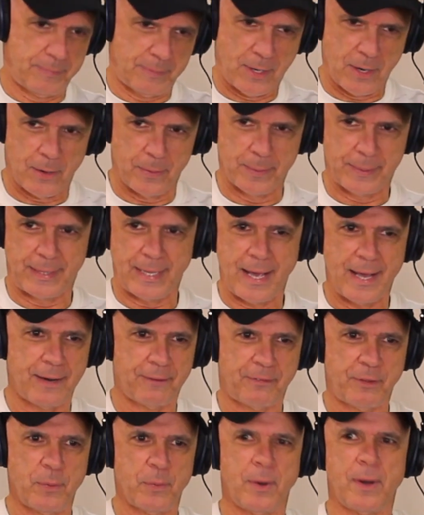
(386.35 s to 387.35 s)
Go with that
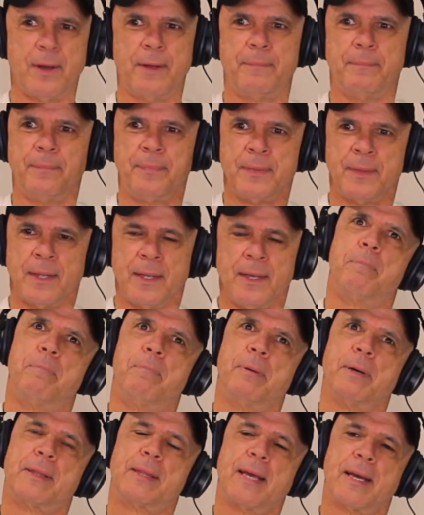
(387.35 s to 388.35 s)
if you want.
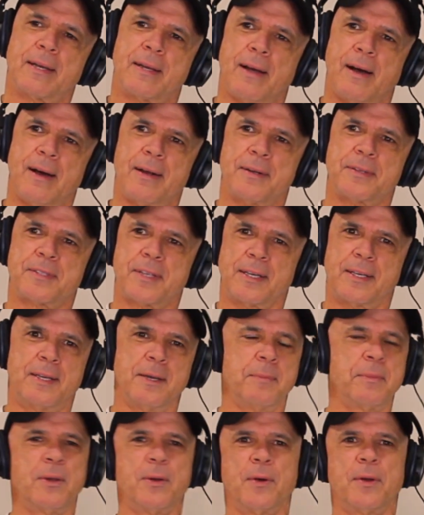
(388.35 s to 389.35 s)
But that God is like,
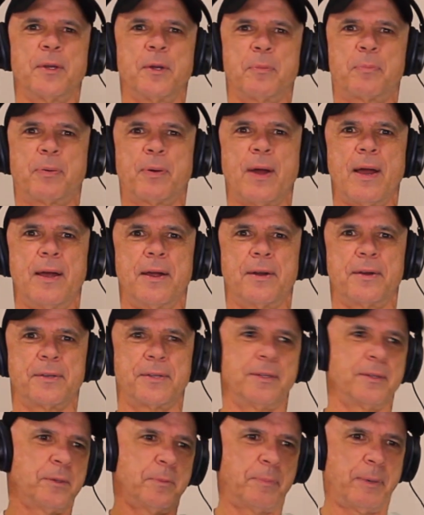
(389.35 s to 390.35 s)
give me all your prayers,
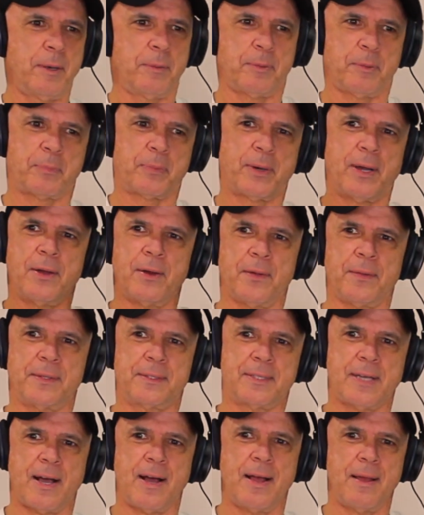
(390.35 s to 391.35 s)
and the people pray all the
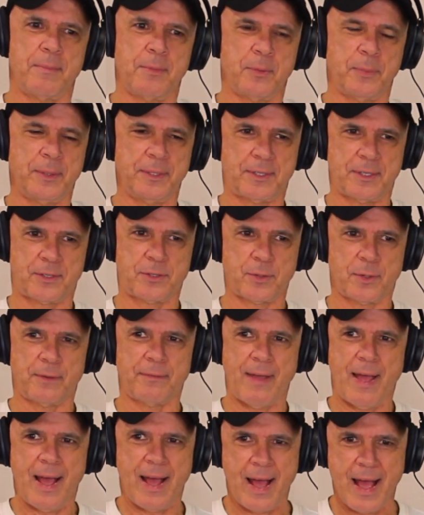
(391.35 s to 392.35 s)
time, and we just sort of
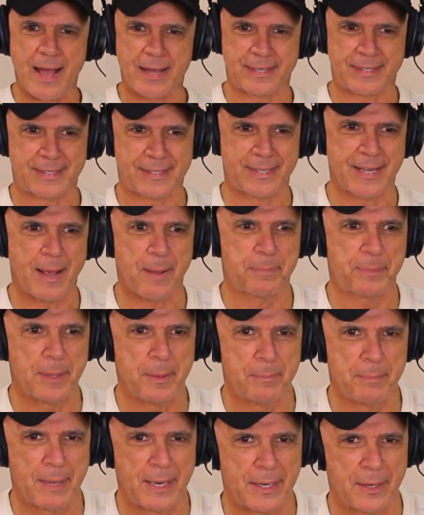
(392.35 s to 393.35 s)
accept
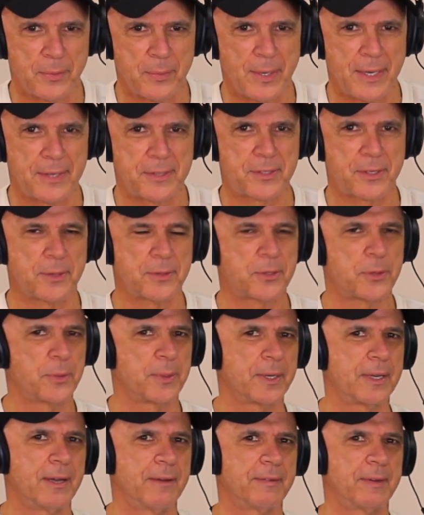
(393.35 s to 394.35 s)
in many ways those who
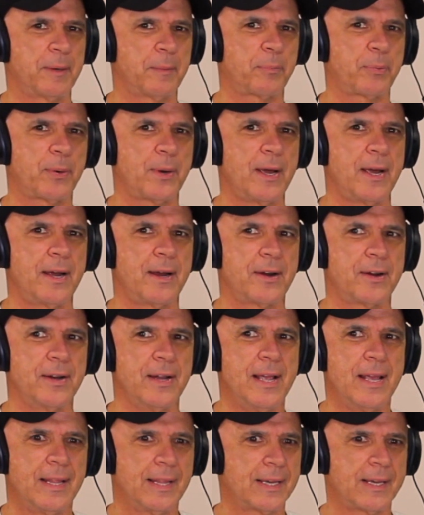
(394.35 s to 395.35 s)
are given a prayer,
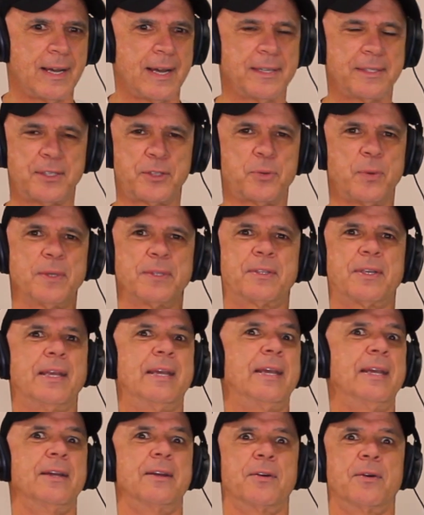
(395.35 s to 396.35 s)
that God just wants to
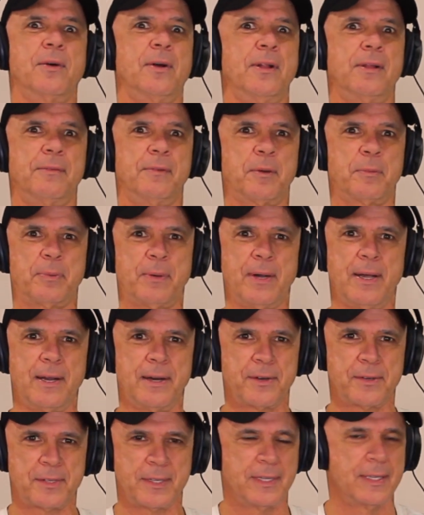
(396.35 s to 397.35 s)
hear all of our
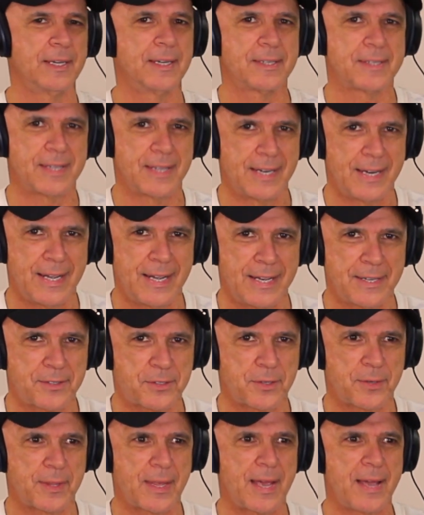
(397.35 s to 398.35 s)
prayers, and that he's going to
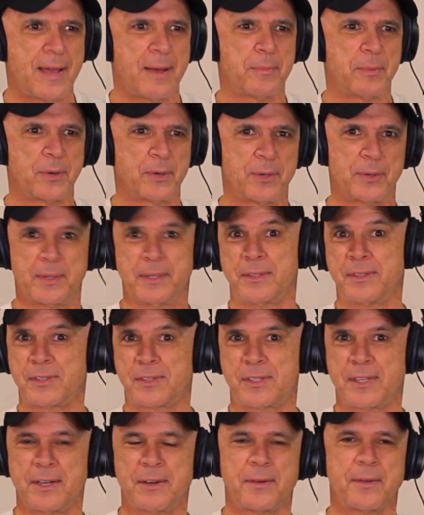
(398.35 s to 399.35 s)
answer them, or he'll
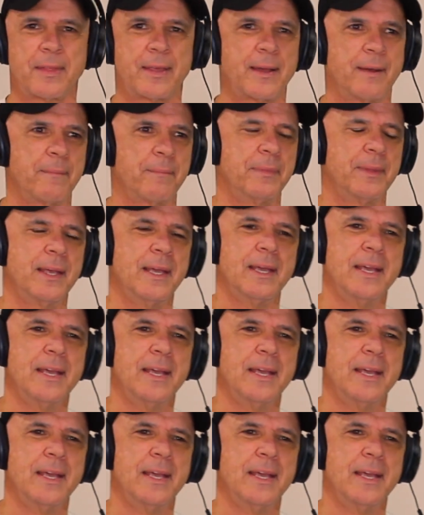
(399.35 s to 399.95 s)
consider them.